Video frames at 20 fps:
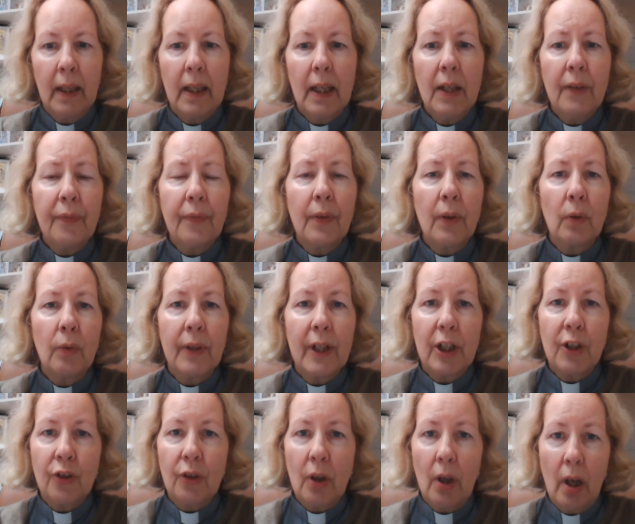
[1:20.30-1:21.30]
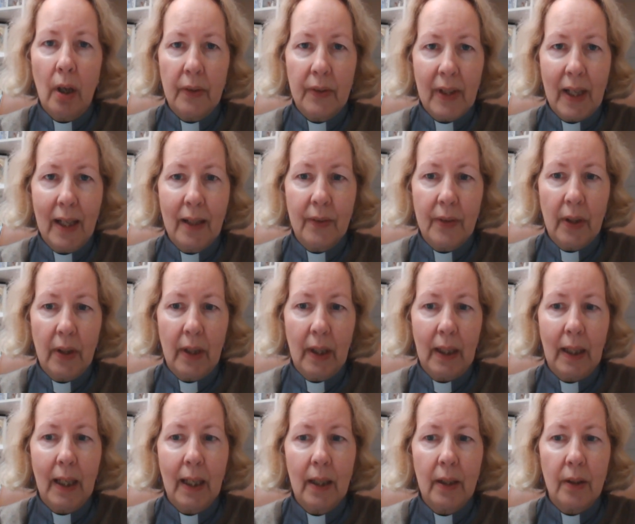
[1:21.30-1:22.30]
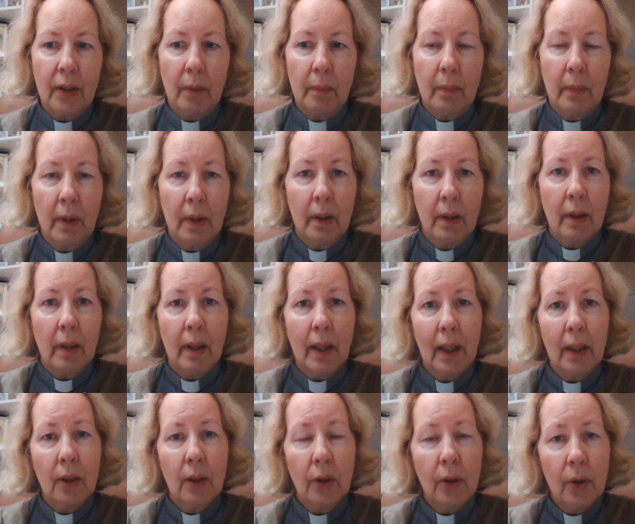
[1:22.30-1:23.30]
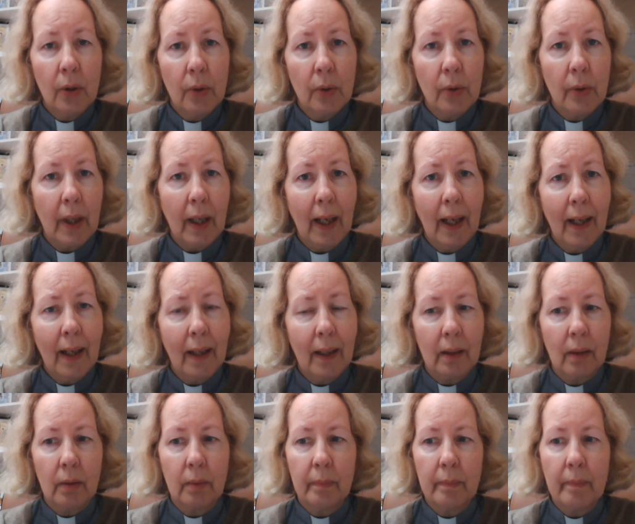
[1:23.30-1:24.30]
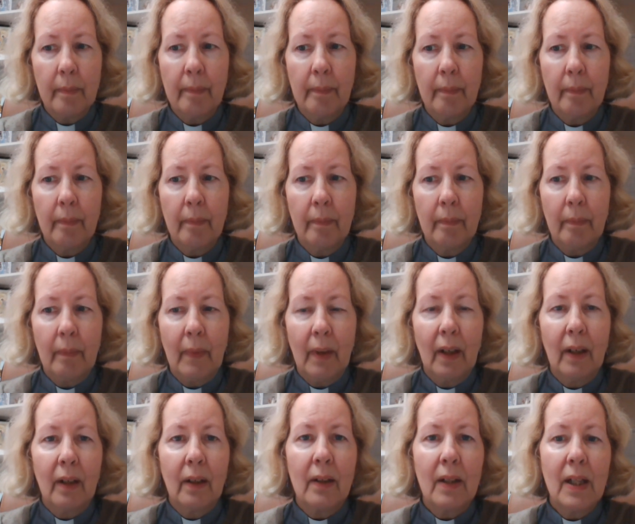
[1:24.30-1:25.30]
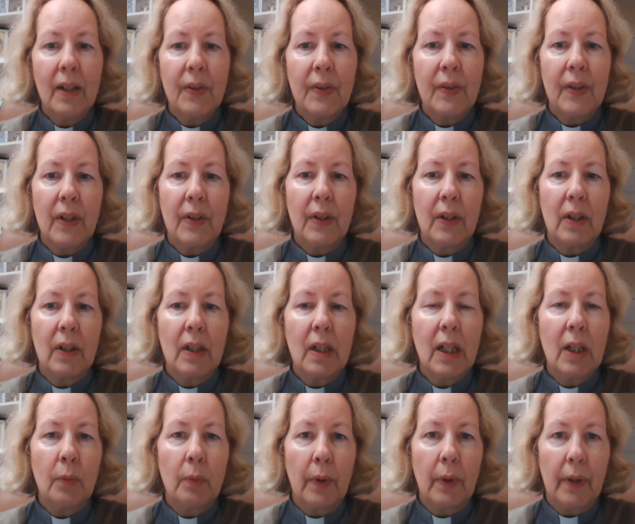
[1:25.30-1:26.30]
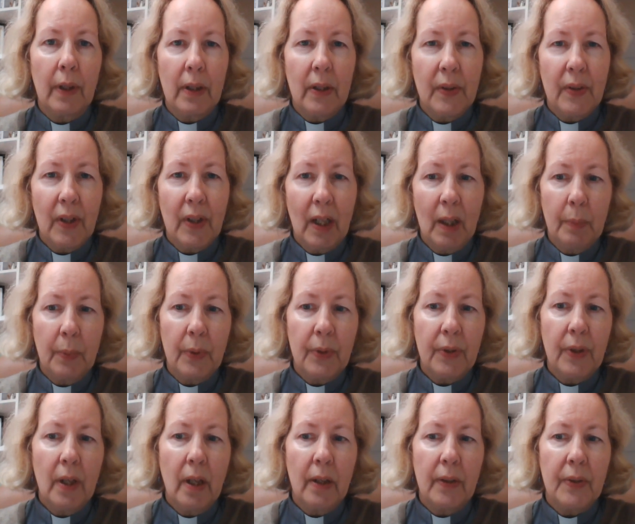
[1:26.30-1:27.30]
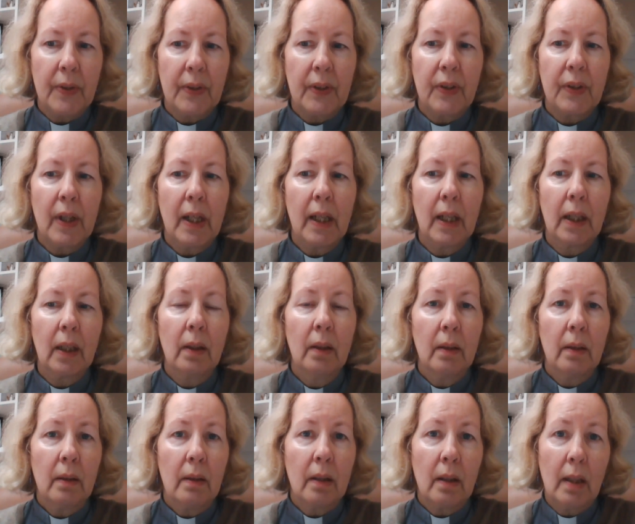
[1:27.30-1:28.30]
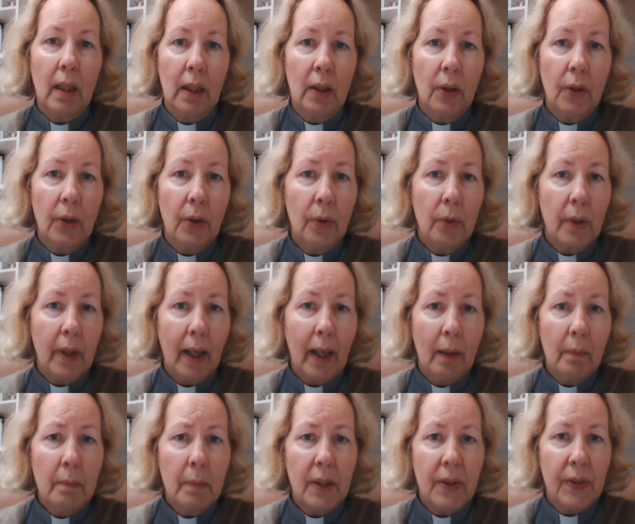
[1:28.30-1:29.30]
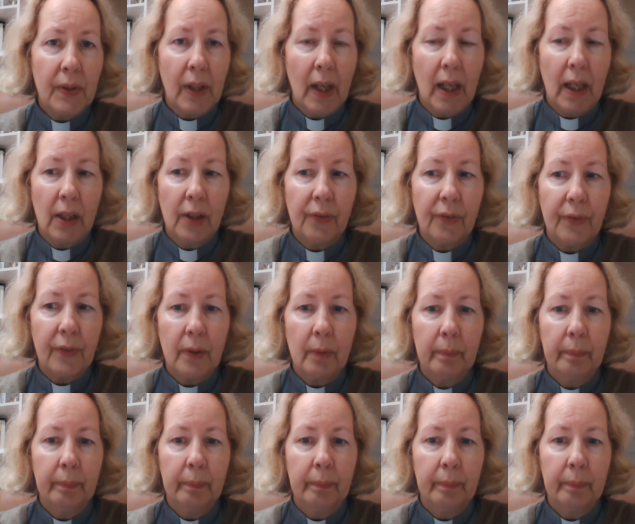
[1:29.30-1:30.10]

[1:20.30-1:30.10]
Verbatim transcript: If the rich can't enter the kingdom, then who can? This is indeed what the disciples ask, saying, Then who can be saved?